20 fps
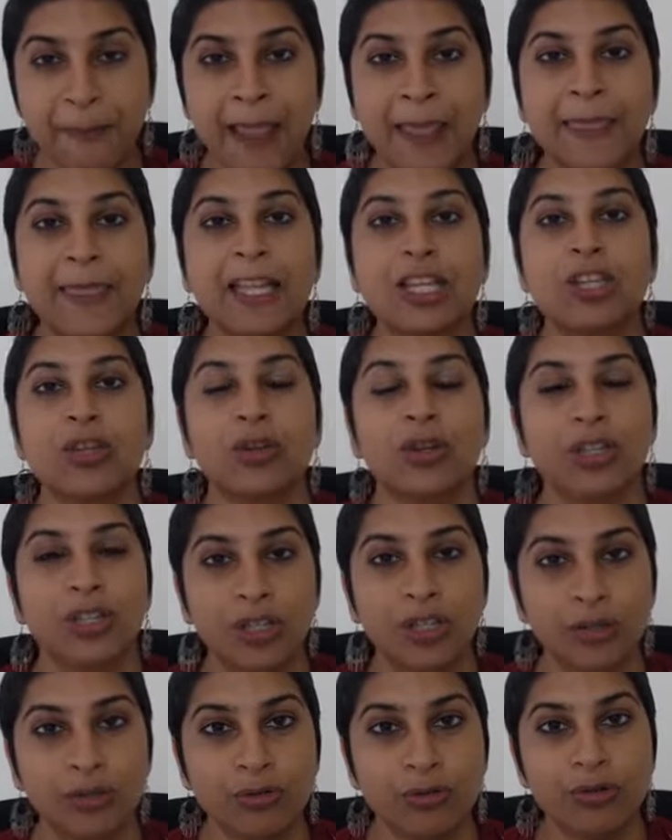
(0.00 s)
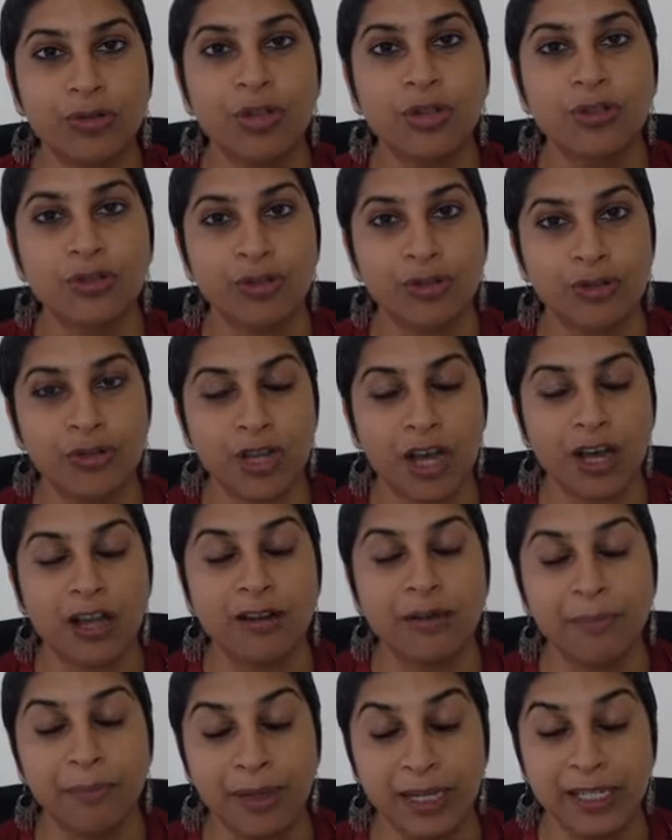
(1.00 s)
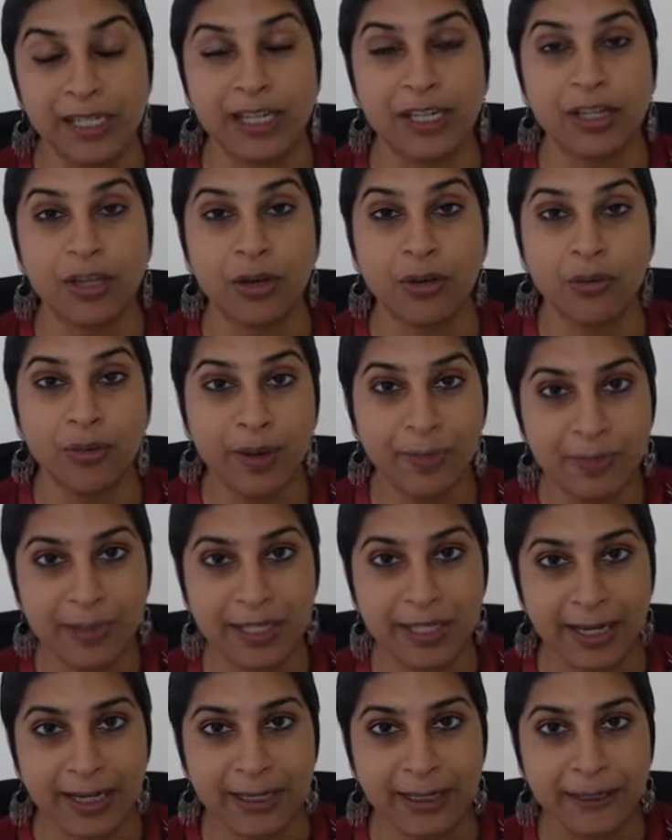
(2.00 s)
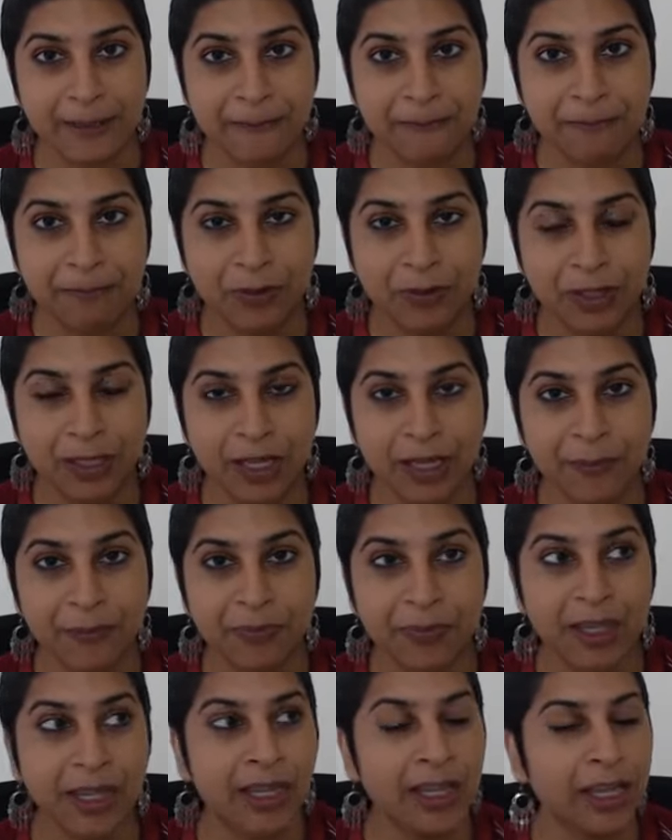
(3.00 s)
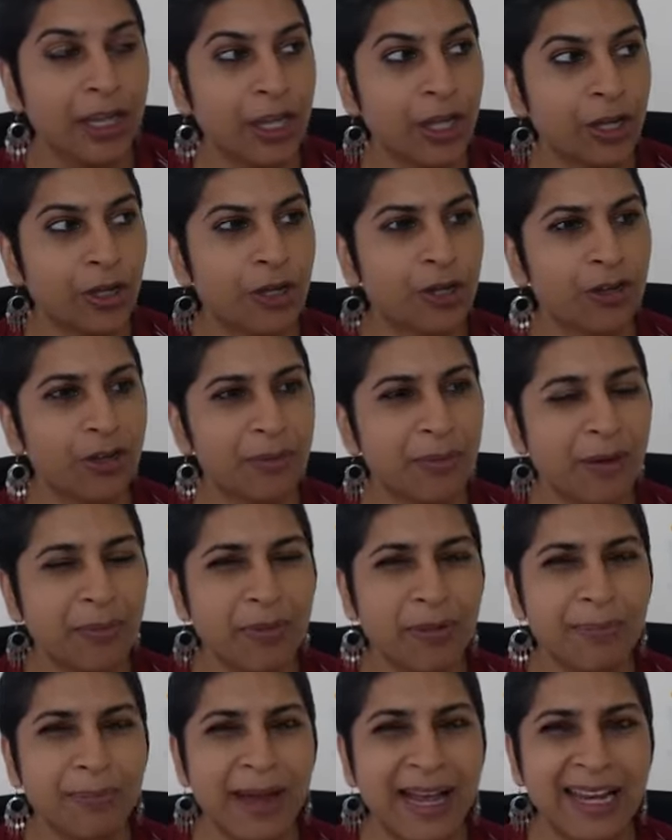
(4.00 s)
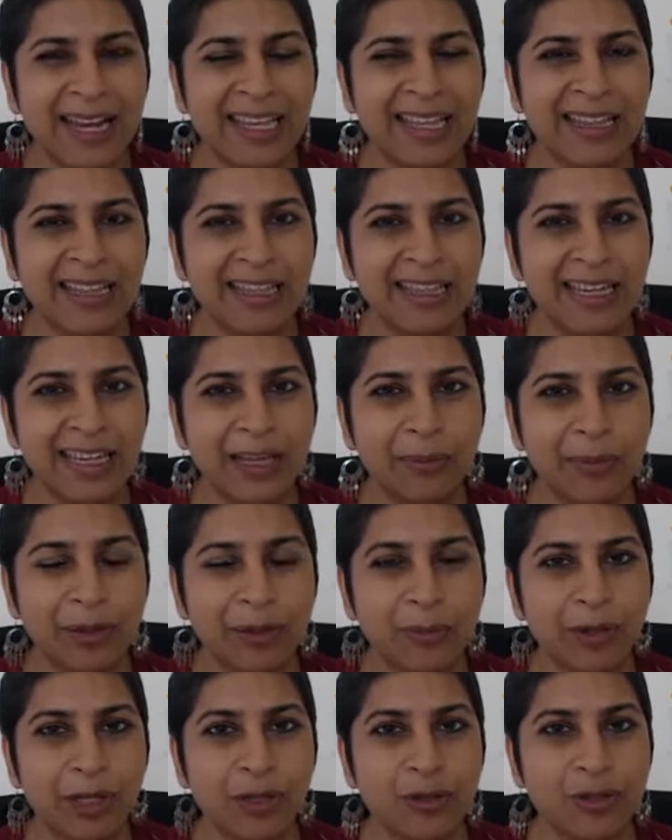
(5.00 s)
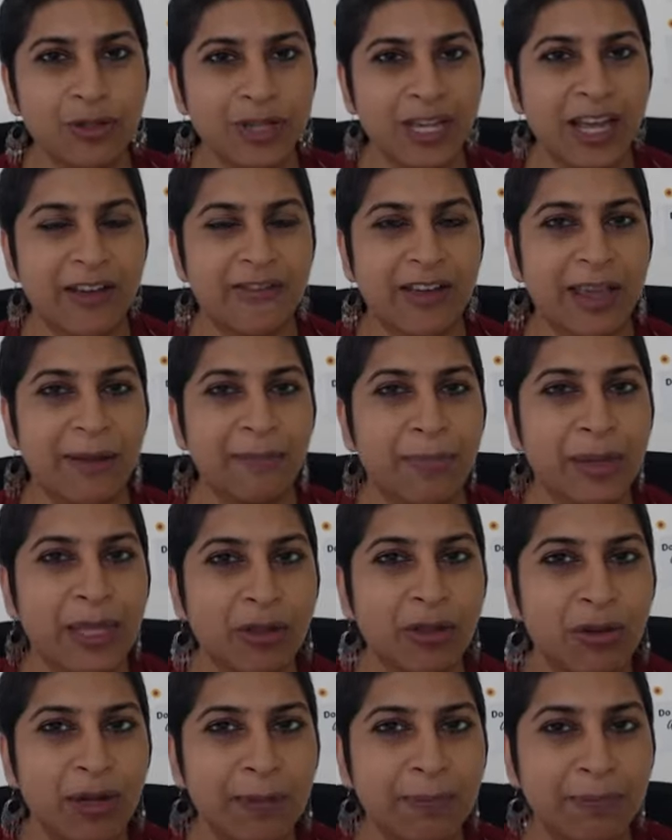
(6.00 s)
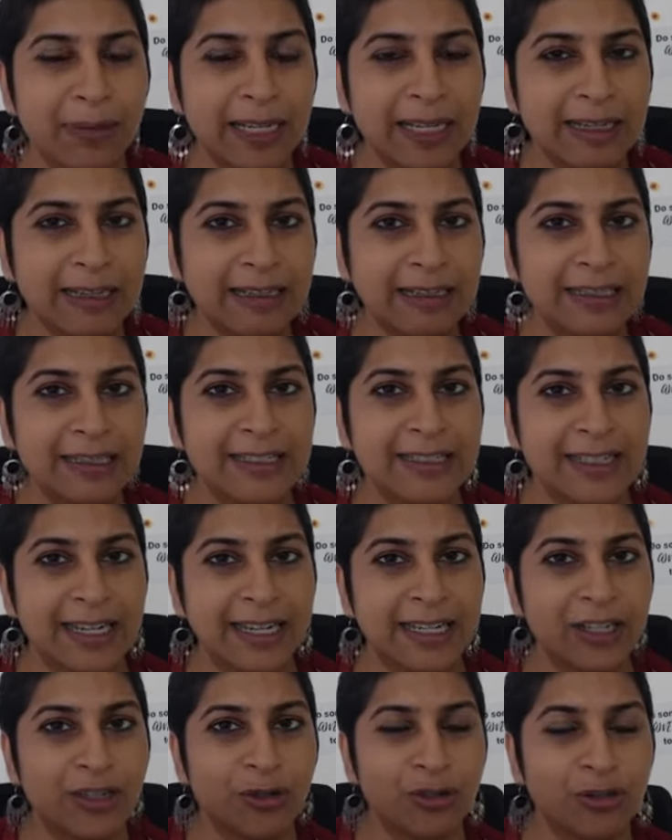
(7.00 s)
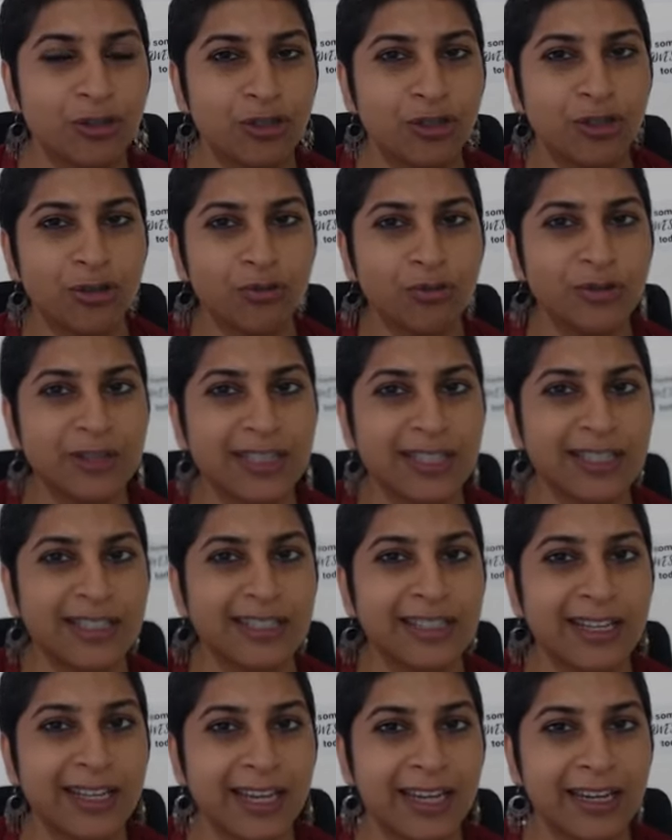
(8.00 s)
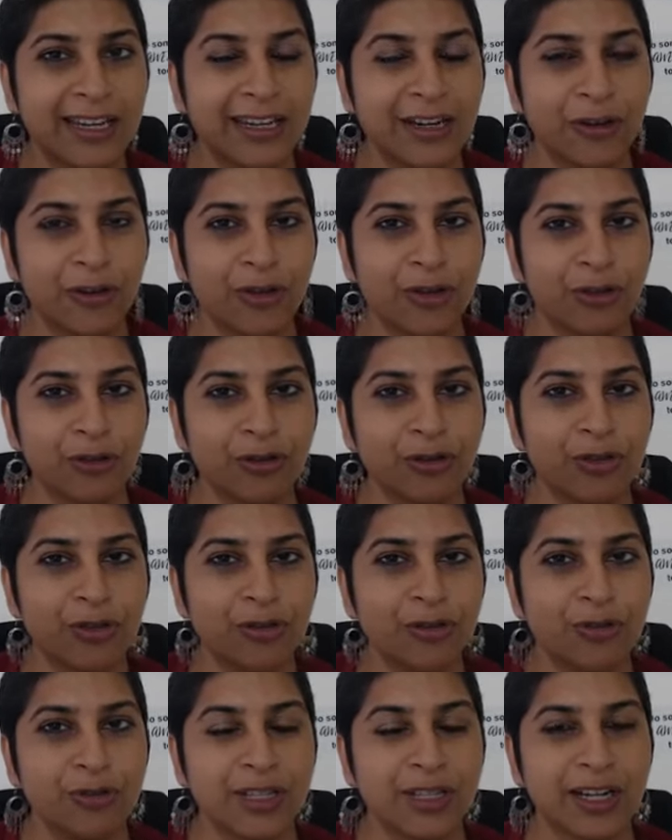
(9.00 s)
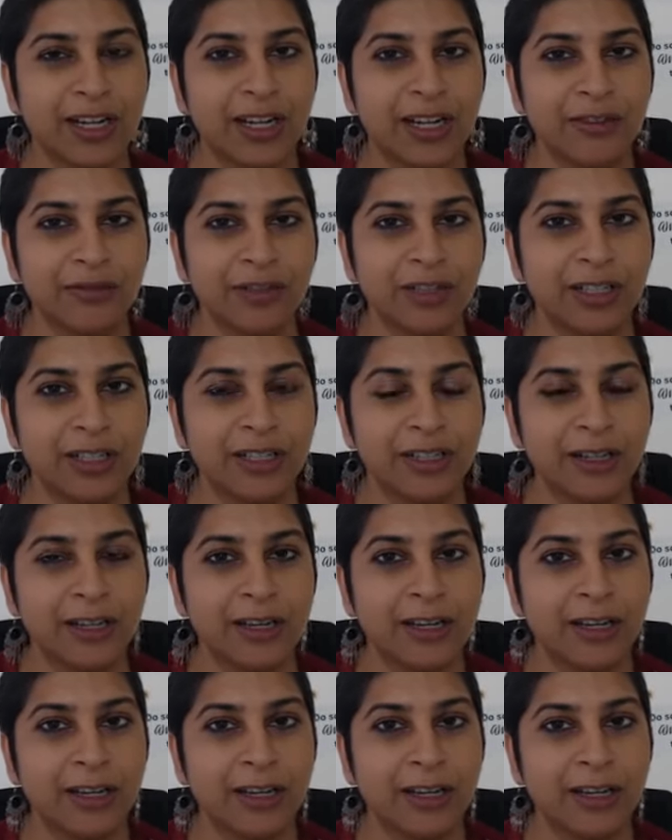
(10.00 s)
that you can use to start building your website. Okay. You remember back in the day when we used to have MP3 players and you could choose a skin or you could choose a cover,